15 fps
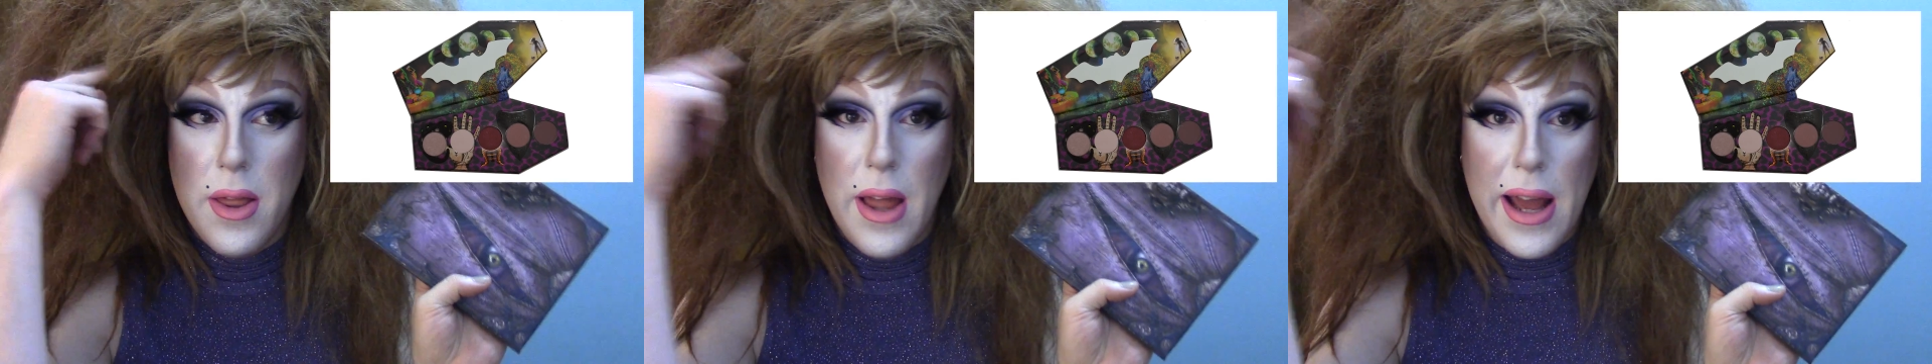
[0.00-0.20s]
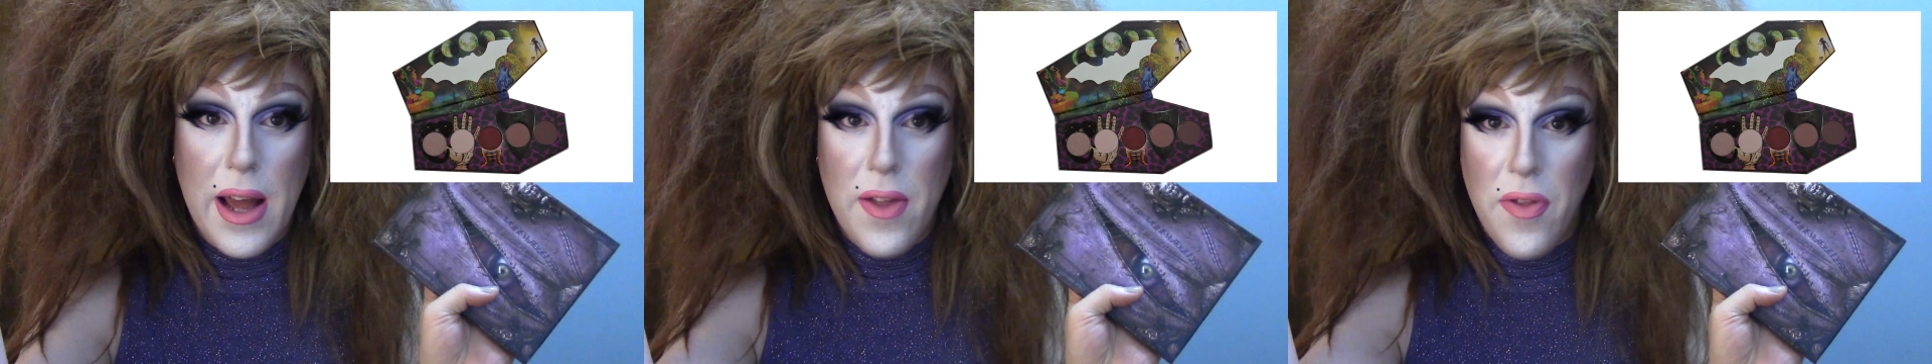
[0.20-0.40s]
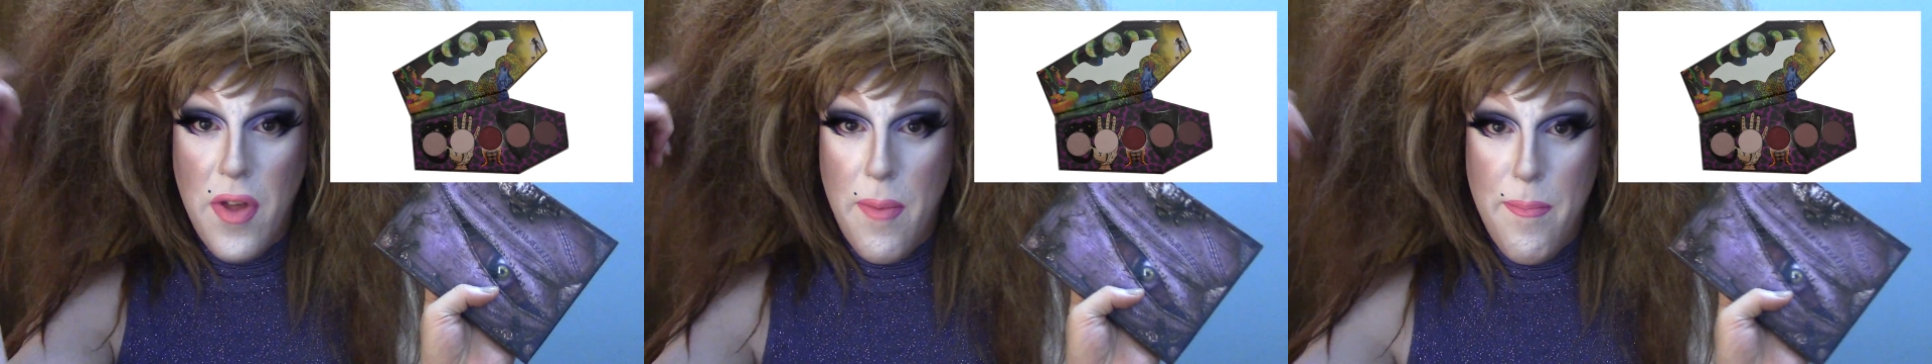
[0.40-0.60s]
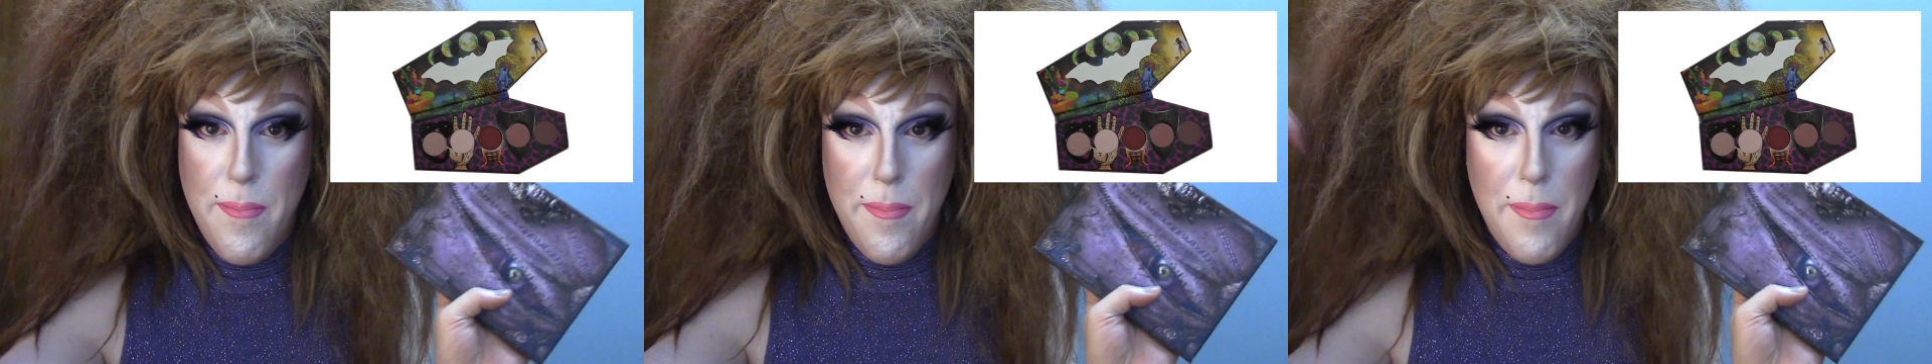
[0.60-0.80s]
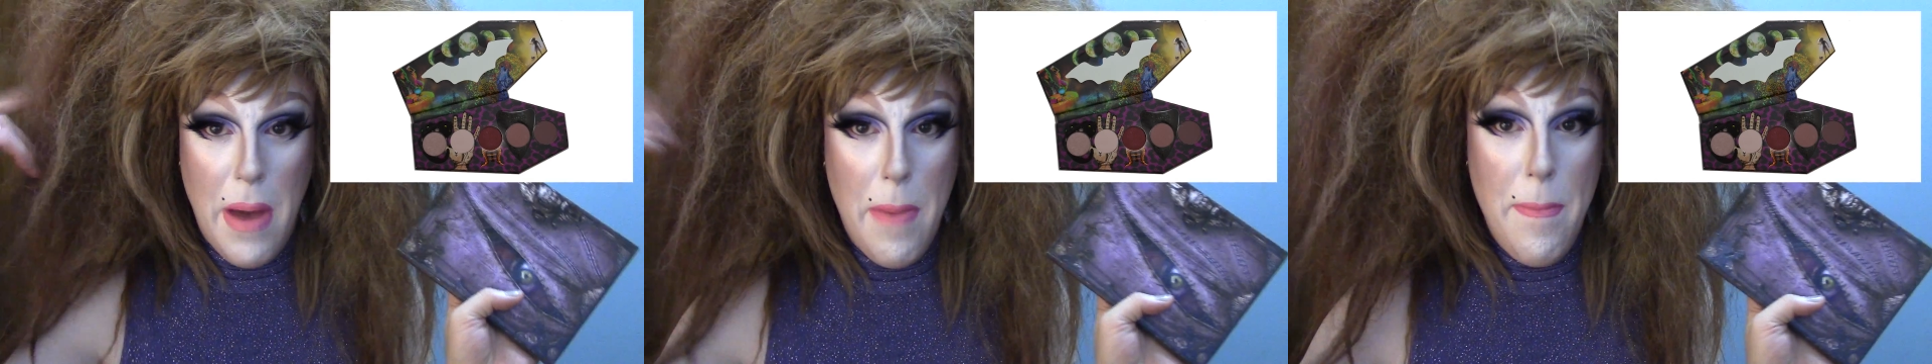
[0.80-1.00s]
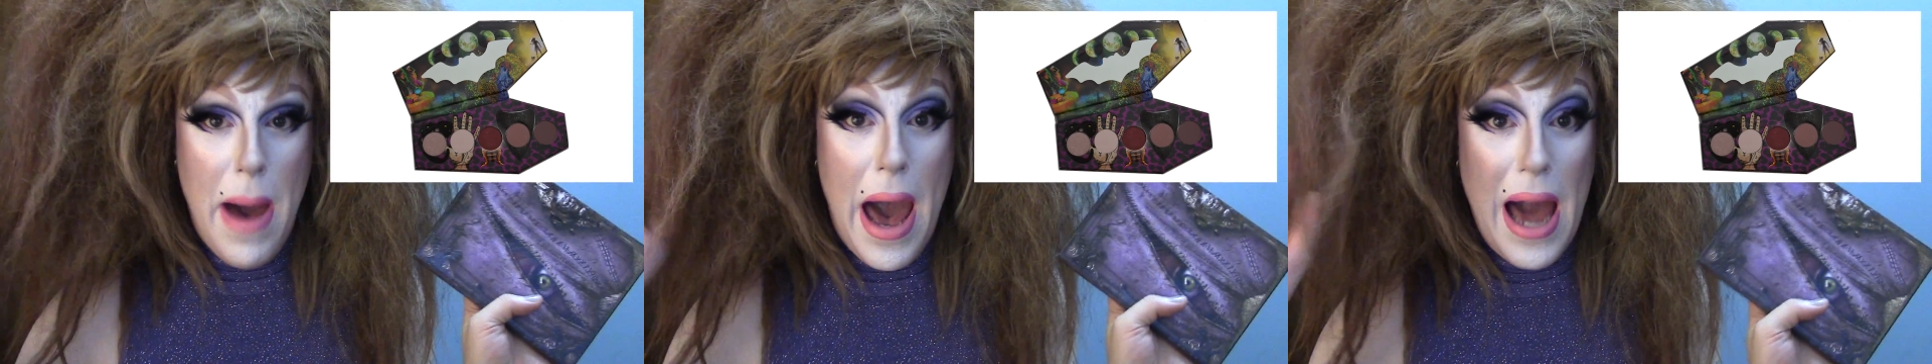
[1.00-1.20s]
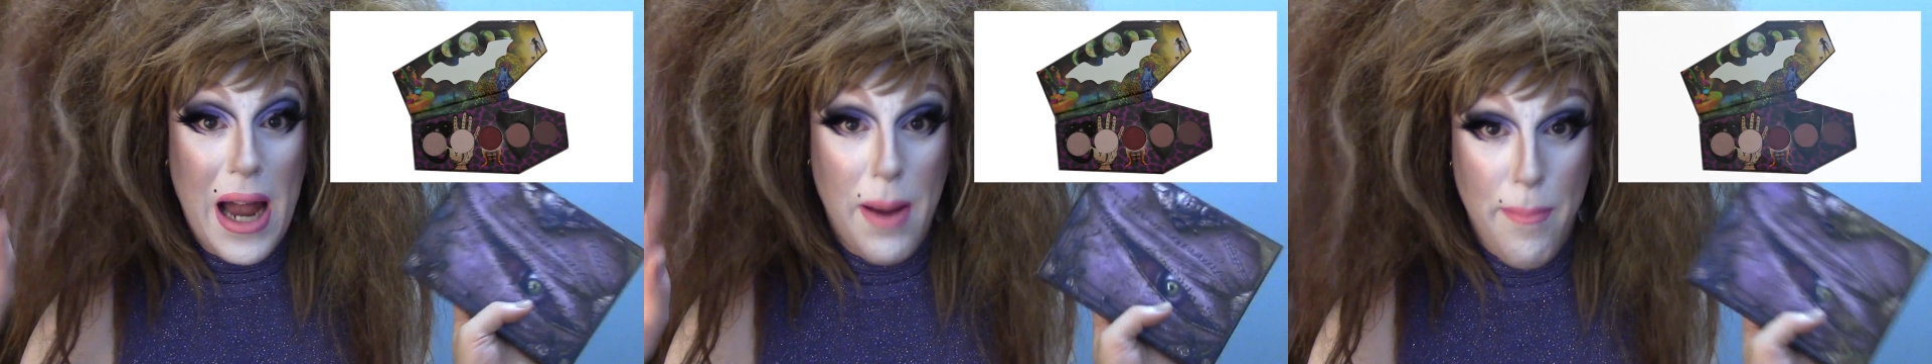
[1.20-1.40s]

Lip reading: like my back